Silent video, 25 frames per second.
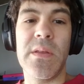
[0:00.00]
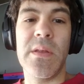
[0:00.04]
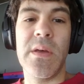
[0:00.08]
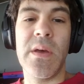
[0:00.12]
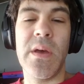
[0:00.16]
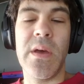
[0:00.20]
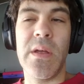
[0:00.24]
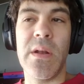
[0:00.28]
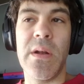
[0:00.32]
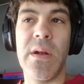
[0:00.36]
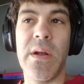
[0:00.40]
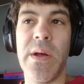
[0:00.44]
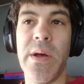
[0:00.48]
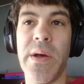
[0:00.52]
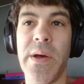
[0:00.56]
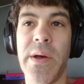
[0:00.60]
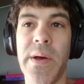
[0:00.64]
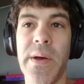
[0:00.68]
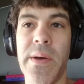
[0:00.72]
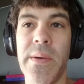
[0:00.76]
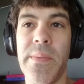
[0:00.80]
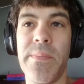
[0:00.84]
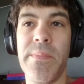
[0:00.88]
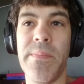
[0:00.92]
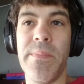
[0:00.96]
that
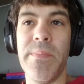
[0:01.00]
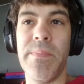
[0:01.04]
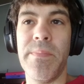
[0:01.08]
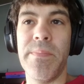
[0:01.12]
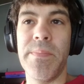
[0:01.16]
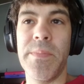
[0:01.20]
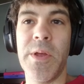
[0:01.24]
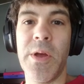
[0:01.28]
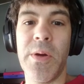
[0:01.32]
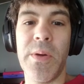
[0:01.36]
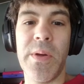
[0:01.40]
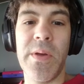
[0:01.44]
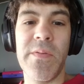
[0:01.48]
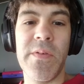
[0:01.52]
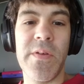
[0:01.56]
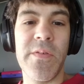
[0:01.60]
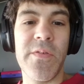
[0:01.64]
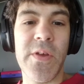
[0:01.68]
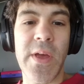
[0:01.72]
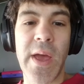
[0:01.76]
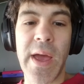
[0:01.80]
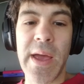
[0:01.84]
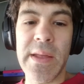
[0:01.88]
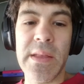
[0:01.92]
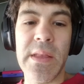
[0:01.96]
um, you know even
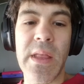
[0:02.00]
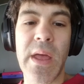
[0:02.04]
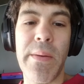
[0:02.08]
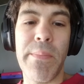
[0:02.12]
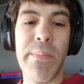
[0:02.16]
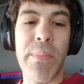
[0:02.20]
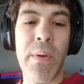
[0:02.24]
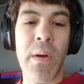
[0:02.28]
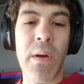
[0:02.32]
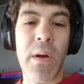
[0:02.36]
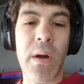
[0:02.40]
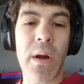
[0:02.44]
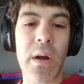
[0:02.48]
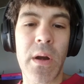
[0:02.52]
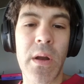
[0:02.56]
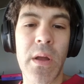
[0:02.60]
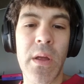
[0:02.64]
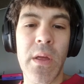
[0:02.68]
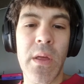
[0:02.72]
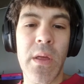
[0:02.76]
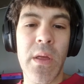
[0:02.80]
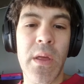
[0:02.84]
if you hate that part